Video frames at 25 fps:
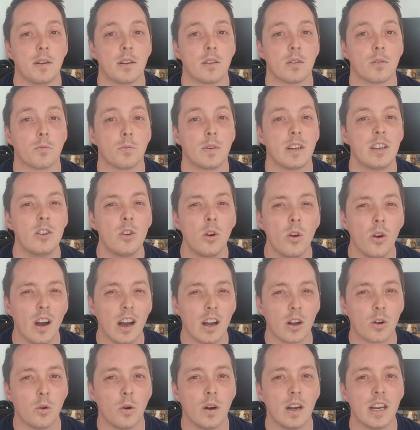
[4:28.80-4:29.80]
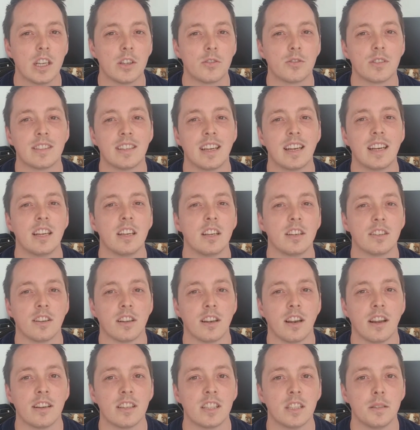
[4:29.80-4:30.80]
We're not quite as resilient as I'd
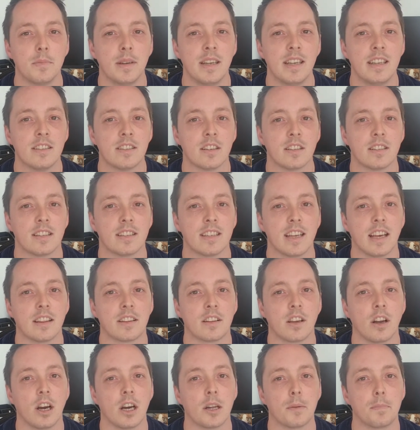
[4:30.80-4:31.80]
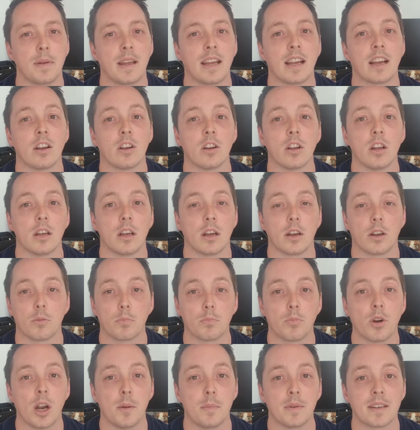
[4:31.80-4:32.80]
like to be, so the Death Guard being a
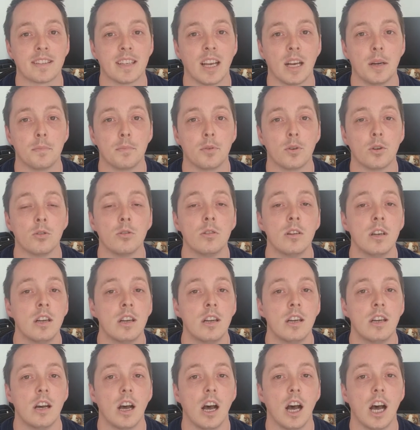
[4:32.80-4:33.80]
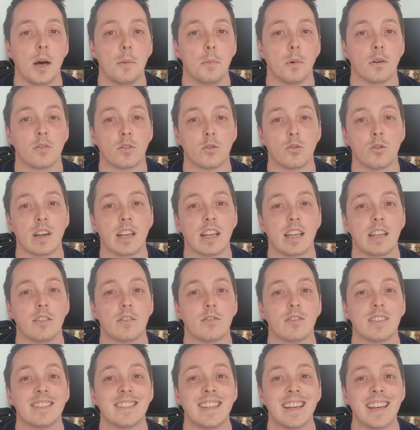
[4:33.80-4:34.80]
prime example of a really
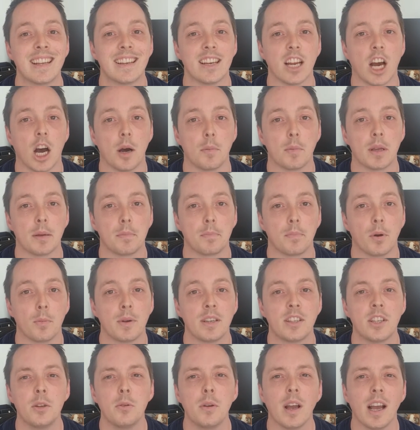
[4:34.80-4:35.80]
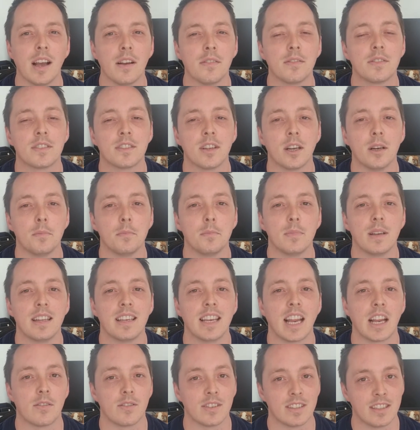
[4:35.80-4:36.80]
resilient army, but we do have some
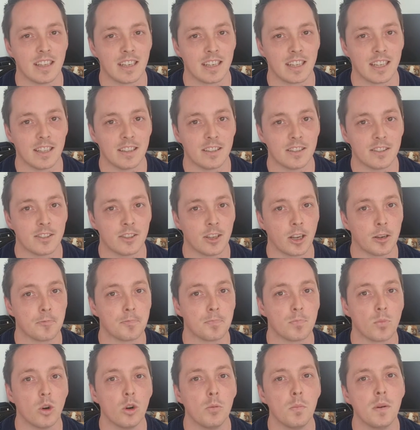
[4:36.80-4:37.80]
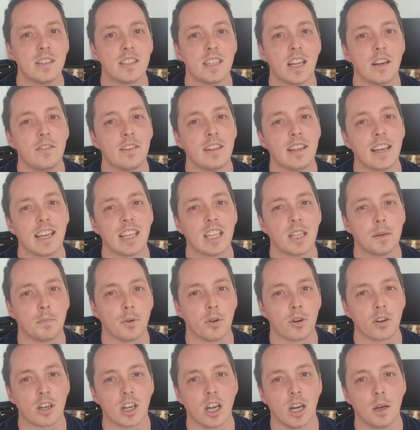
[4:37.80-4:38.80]
innate resilience. So almost everything in the
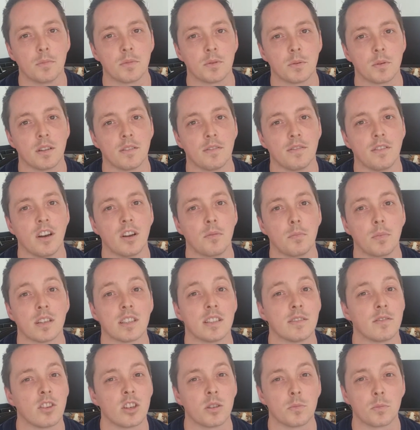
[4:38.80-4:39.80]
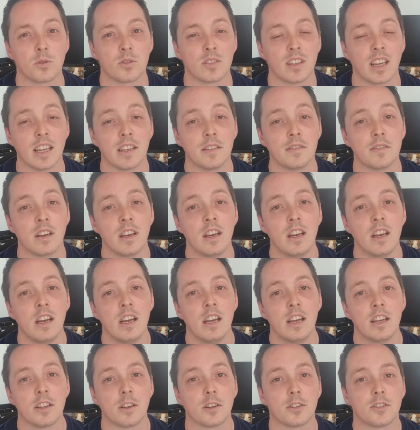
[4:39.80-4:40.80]
book comes with a 5+ invulnerable save.
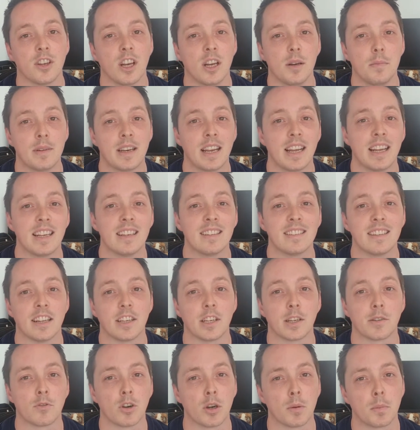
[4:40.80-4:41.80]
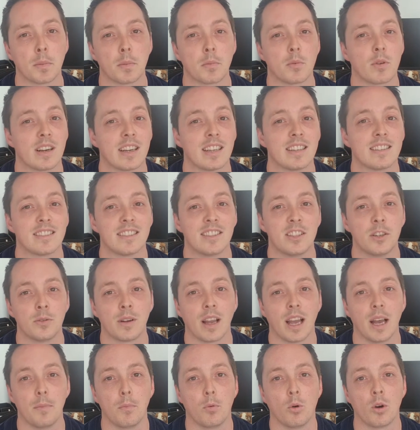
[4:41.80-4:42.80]
Your Terminators and your Rubric Marines still
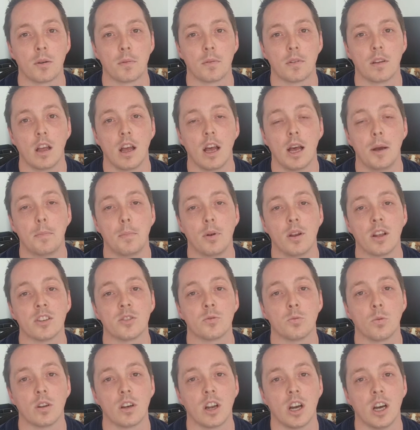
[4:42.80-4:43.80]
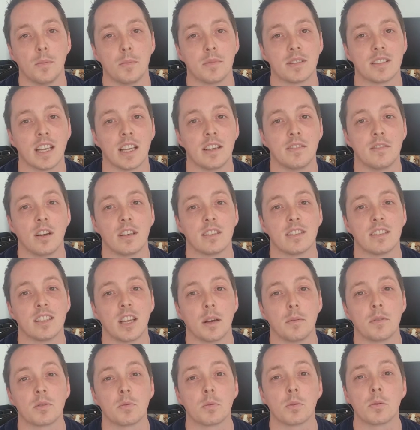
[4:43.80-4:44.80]
get a +1 armor save versus
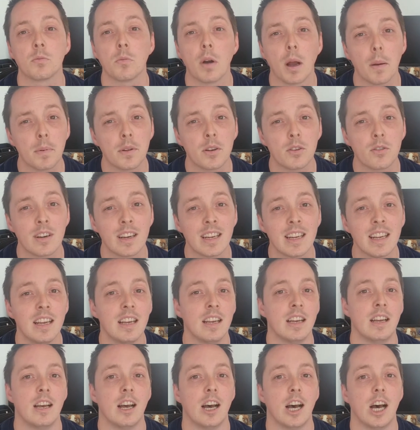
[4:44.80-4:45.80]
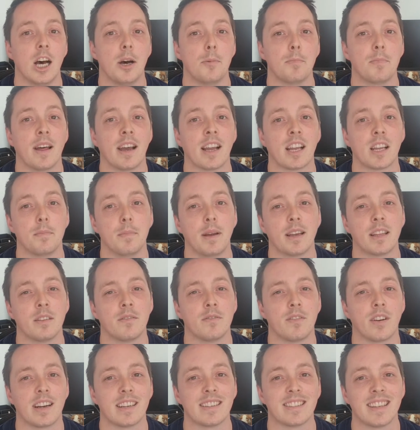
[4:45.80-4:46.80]
damage 1 weaponry. That can make them
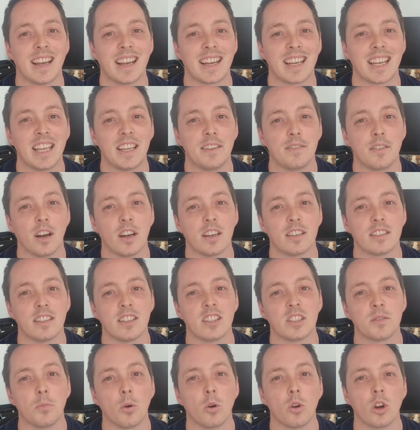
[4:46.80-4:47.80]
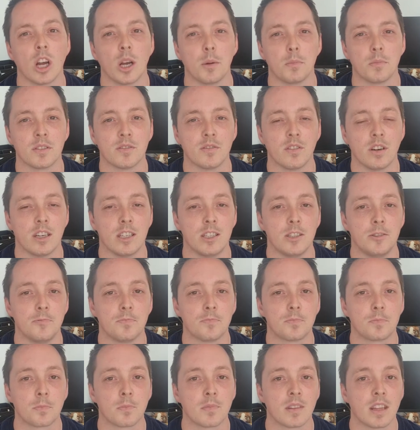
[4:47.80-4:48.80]
very tanky versus small arms fire.
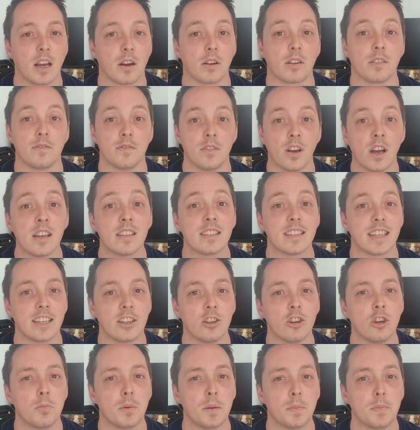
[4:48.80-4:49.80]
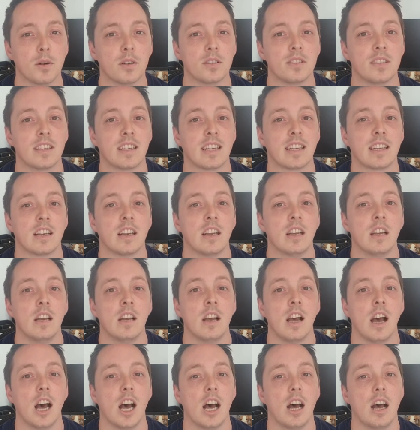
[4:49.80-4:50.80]
Now conversely, you'll be putting
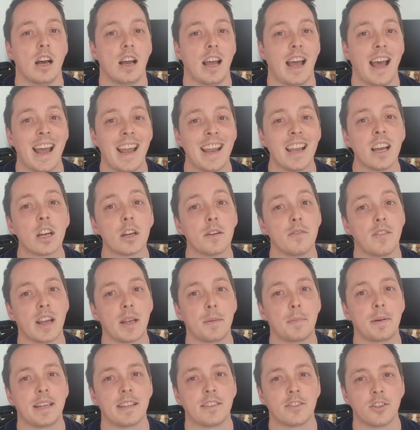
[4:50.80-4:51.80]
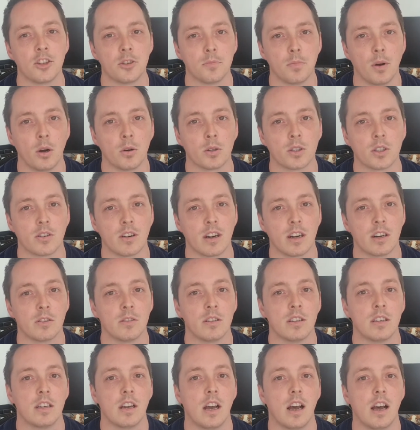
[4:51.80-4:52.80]
a hail of AP2
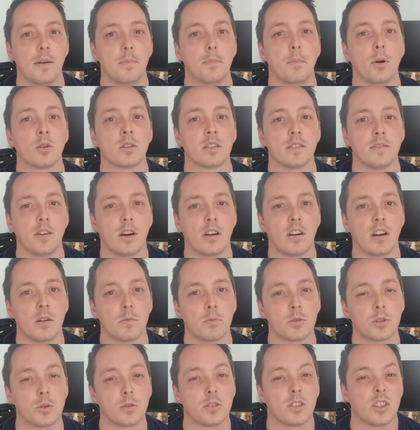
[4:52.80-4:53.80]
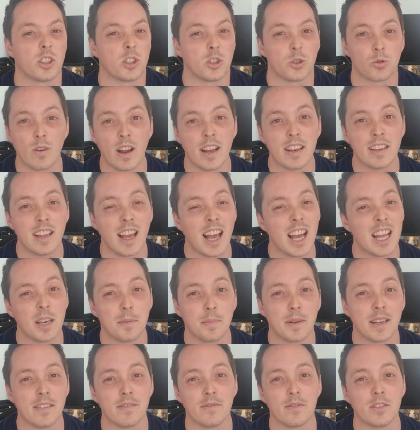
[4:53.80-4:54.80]
bolter fire out, which will just shred
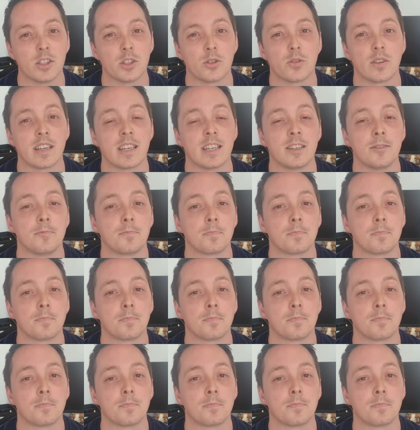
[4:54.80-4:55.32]
enemy infantry.